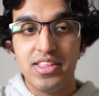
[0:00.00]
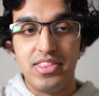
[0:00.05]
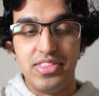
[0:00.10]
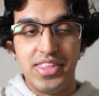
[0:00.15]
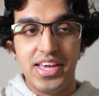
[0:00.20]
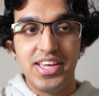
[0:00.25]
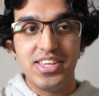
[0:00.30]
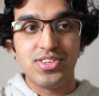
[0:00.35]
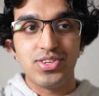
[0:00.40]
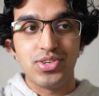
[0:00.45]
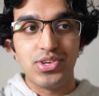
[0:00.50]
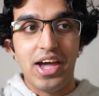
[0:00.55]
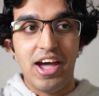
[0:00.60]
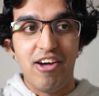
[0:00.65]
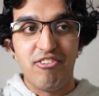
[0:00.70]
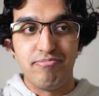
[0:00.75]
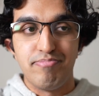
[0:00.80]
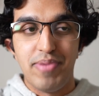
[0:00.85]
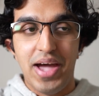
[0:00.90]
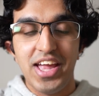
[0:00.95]
than to
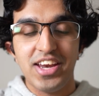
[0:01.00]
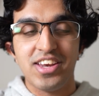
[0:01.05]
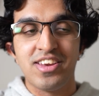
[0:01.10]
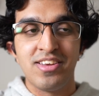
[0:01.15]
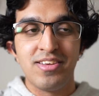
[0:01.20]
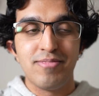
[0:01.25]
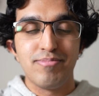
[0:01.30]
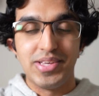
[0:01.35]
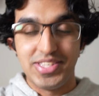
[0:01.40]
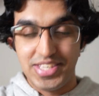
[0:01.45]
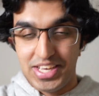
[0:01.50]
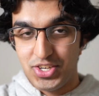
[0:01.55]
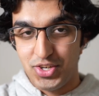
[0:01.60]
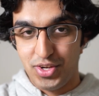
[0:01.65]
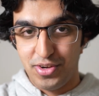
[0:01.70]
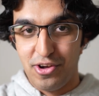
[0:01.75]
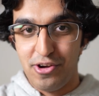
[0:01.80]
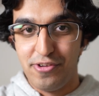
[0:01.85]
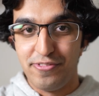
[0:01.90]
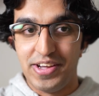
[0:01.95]
have bad
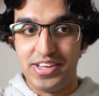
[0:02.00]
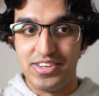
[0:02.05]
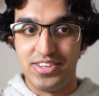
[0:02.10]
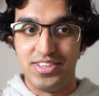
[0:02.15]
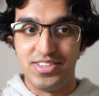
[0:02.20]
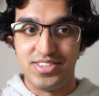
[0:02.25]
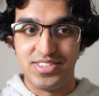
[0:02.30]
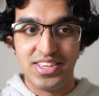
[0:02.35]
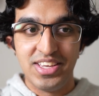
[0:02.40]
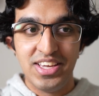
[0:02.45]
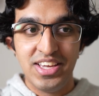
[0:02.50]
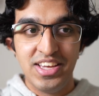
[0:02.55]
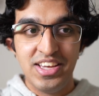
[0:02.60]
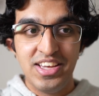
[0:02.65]
potential co-founders